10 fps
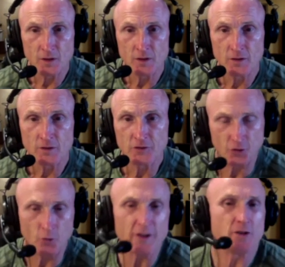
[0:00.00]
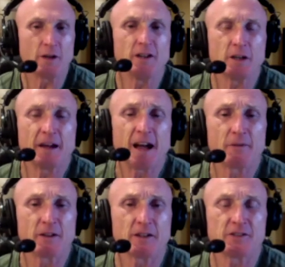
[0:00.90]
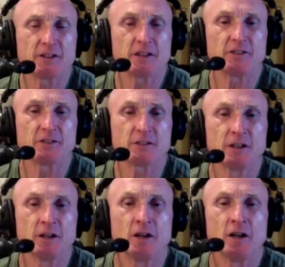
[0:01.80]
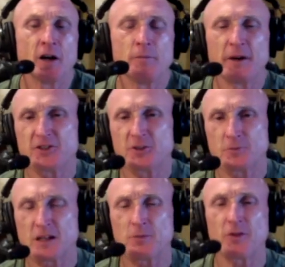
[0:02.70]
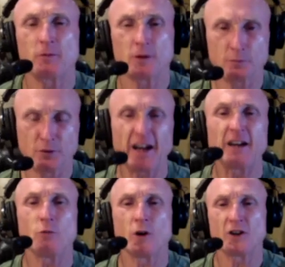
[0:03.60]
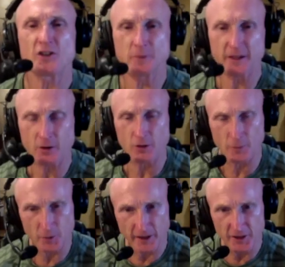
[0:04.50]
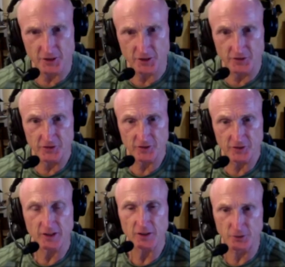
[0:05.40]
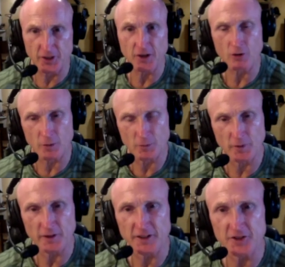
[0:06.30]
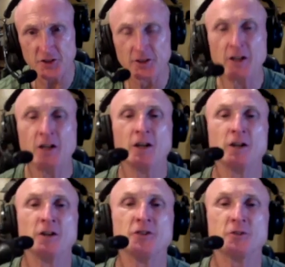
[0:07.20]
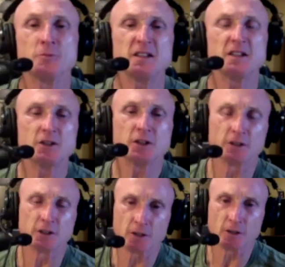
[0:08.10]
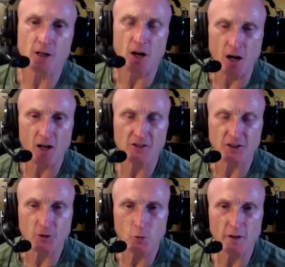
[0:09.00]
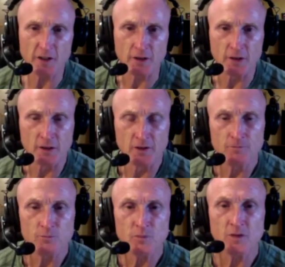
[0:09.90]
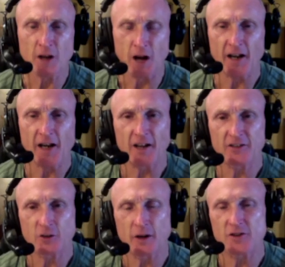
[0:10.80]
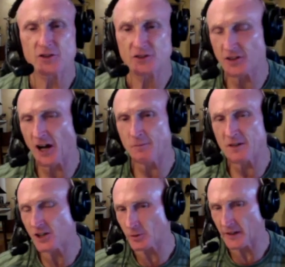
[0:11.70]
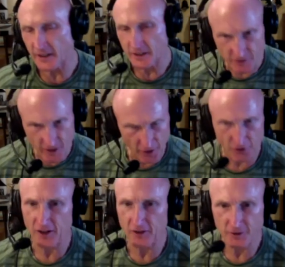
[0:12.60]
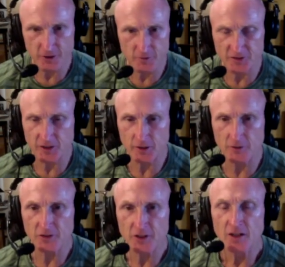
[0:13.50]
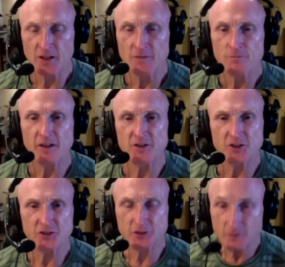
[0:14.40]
So what you end up having is, is a bunch of people that were brainwashed by corporations, including corporate religion, to be good little cogs on a wheel, not ask questions, not be creative, not think for themselves, and just